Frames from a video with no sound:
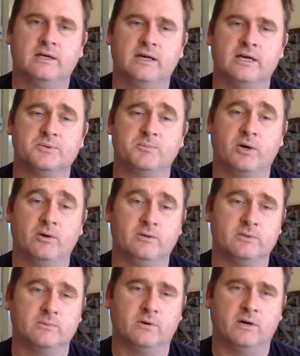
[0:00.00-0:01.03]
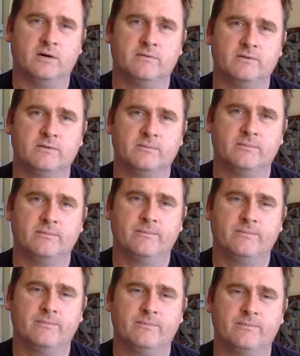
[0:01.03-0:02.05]
as both his wives.
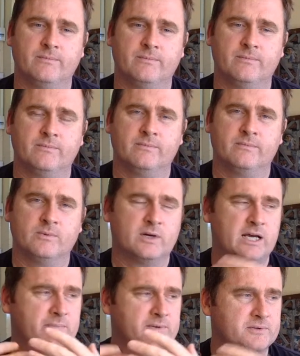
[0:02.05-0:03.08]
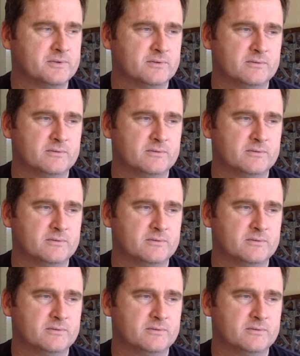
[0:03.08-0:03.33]
What happens?